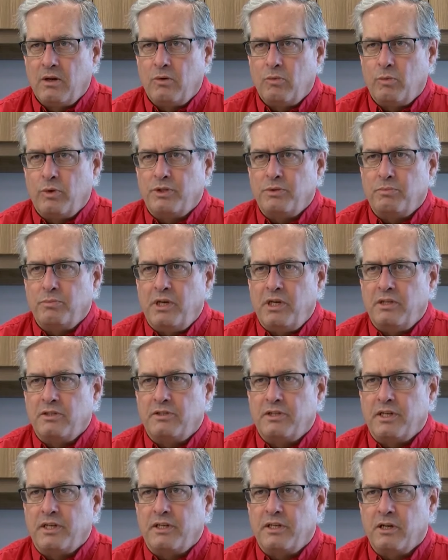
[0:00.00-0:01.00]
which means
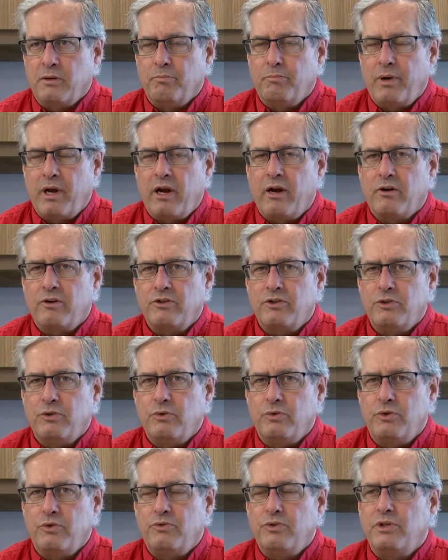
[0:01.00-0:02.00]
that compared to
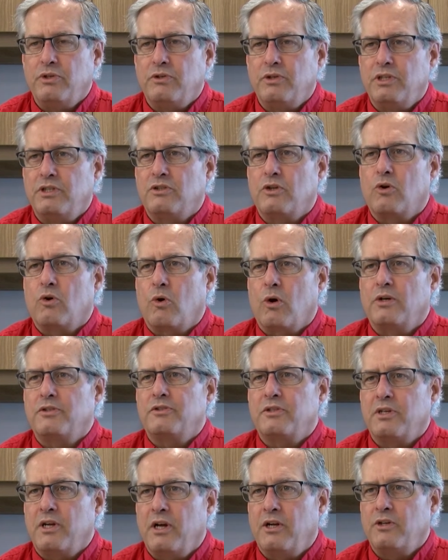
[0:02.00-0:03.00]
utilities across
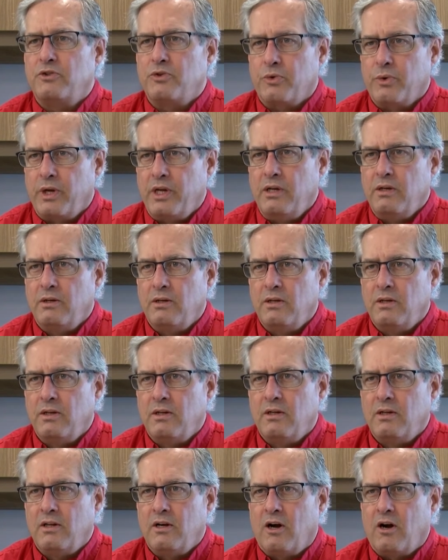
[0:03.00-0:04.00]
the country,
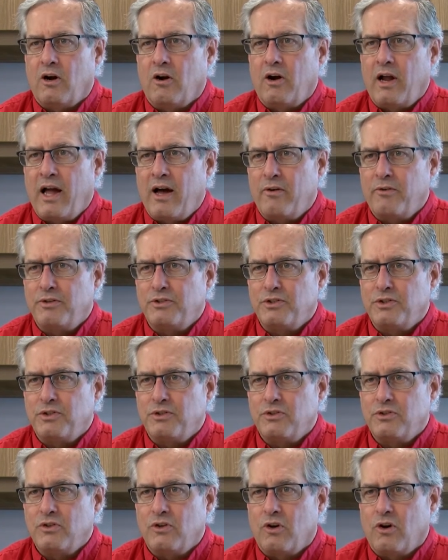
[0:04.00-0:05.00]
our
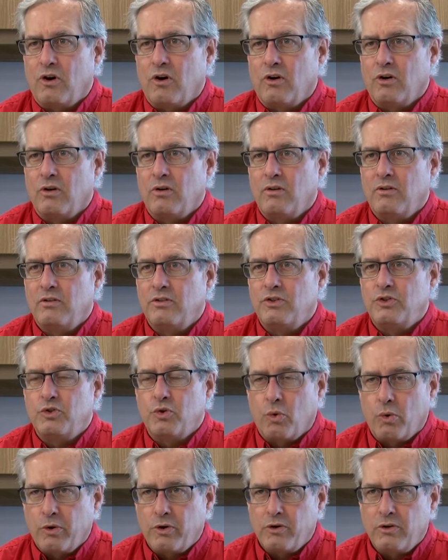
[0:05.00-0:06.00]
outages are
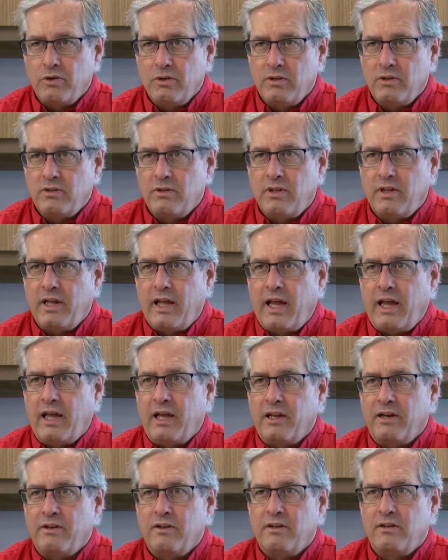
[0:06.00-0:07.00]
shorter
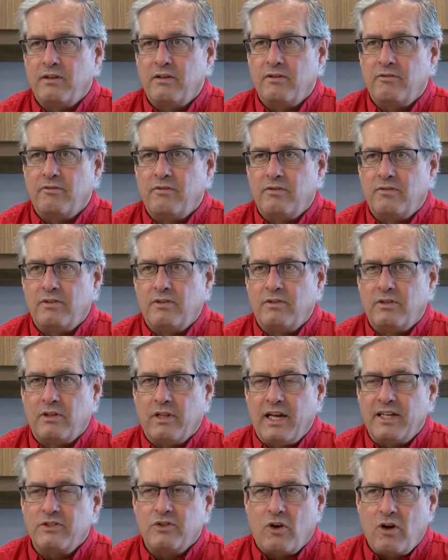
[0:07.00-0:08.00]
and
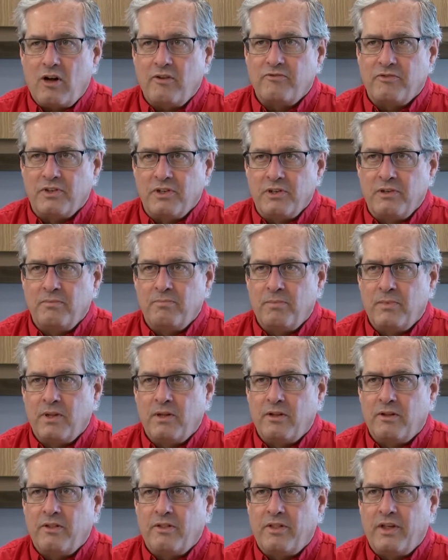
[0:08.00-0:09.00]
less often
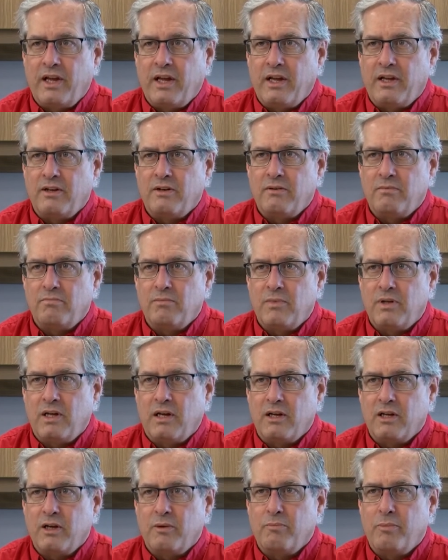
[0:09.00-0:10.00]
than
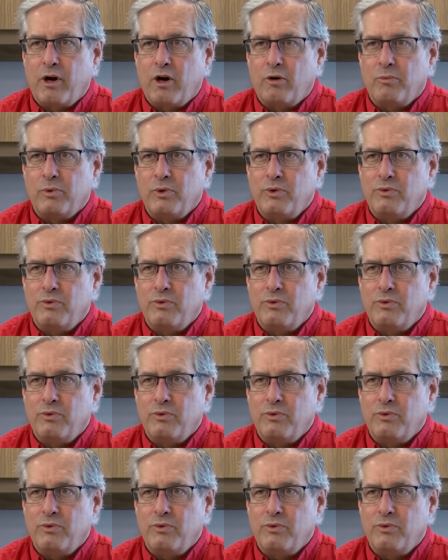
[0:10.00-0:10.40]
uh, comparable